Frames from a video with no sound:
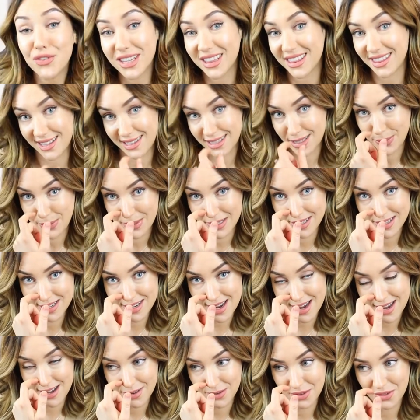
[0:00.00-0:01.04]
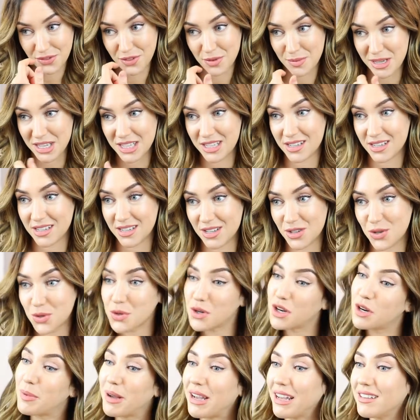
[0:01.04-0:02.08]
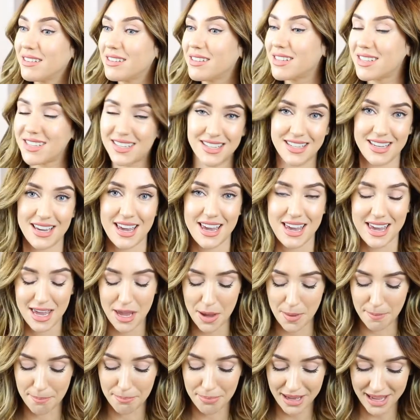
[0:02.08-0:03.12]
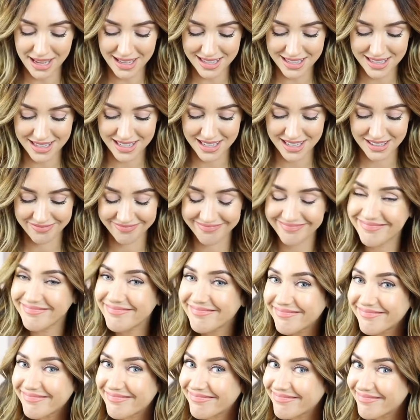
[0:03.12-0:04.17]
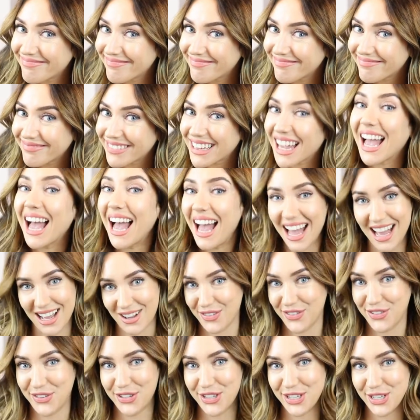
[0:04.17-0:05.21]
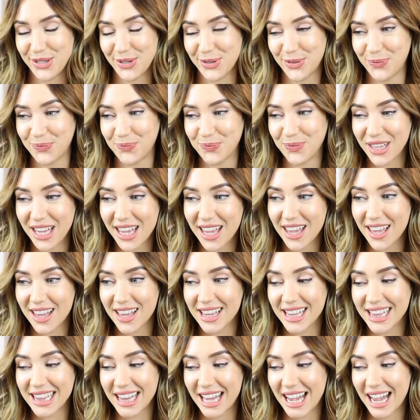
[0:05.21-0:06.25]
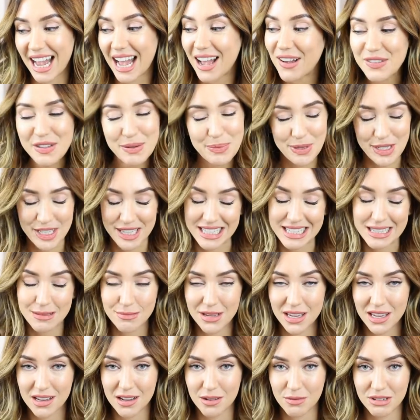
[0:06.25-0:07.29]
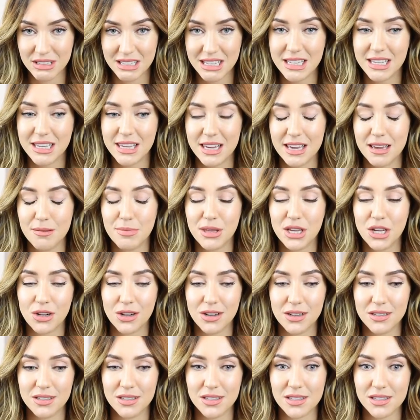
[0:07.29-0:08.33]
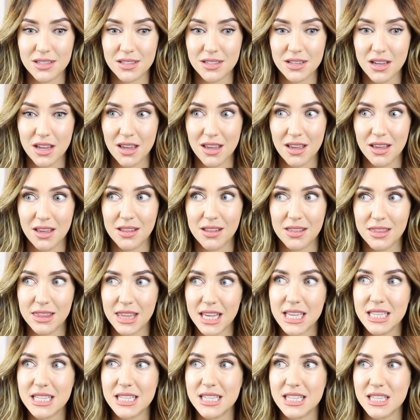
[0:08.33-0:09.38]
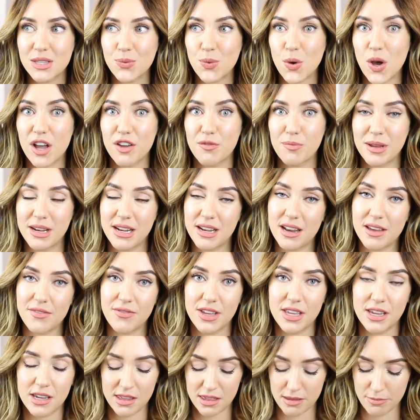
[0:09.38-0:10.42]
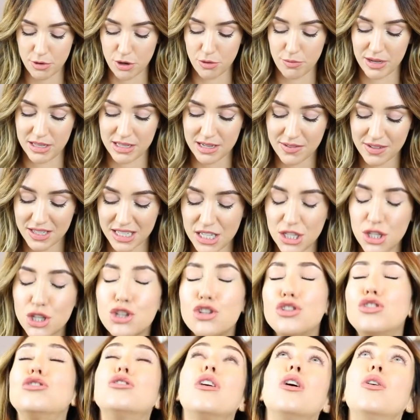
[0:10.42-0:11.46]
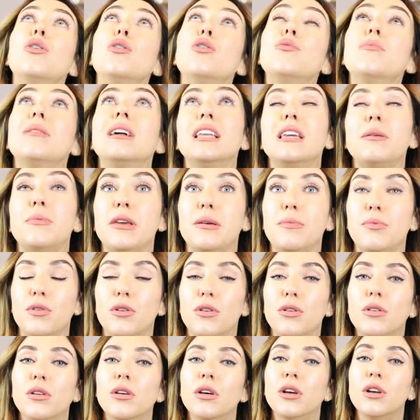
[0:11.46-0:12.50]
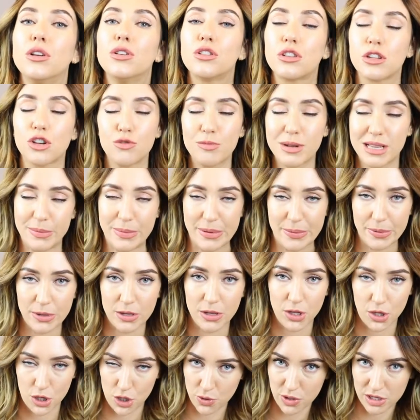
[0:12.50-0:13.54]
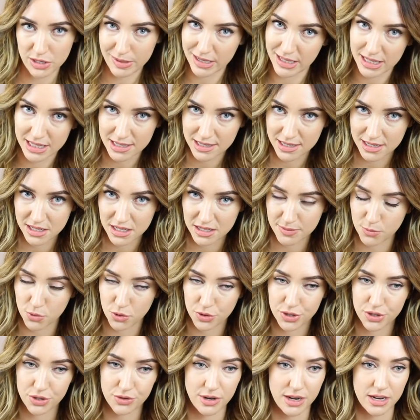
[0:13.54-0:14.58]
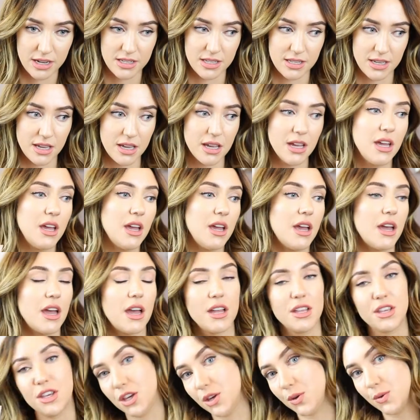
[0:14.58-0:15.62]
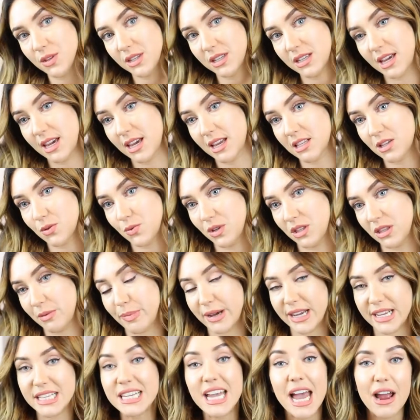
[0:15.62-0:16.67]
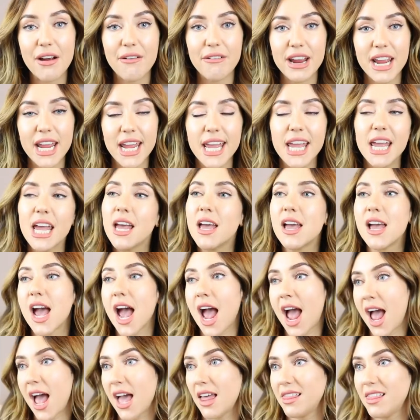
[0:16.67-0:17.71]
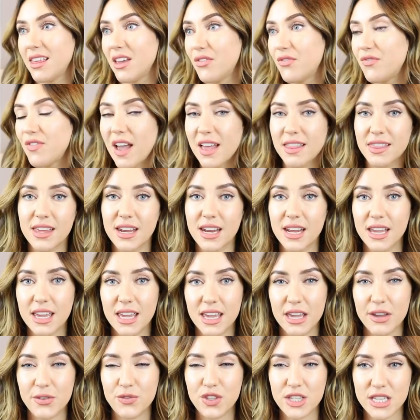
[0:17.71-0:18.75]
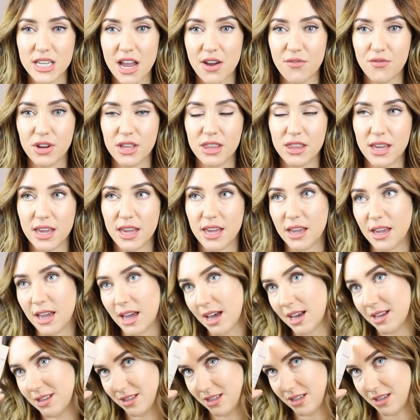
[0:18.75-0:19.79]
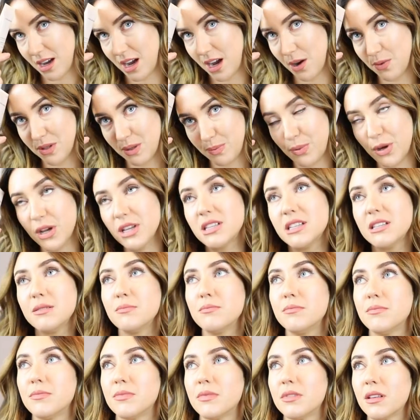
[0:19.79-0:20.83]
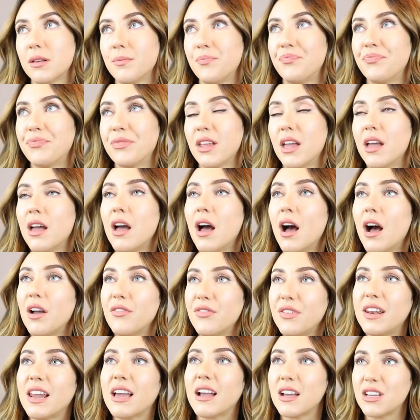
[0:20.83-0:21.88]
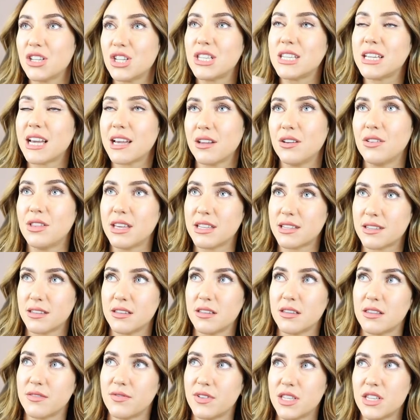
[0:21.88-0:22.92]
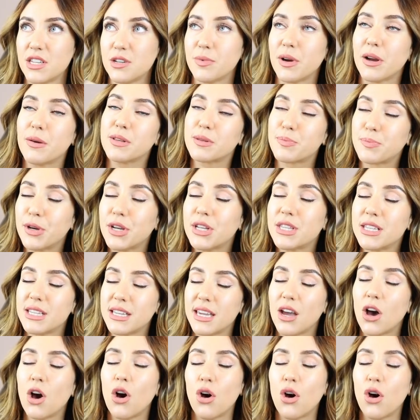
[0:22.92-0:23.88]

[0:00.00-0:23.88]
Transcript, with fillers: written this one down for me to talk about today, but I have to. I have to put this makeup one in here, because this is what I've been loving at the moment. I've seen so many people, so many people go on about this tinted moisturiser and using it with the By Terry and the effect that it gives and everything. And I was putting, I feel like I should tell you this in another video, but I was putting it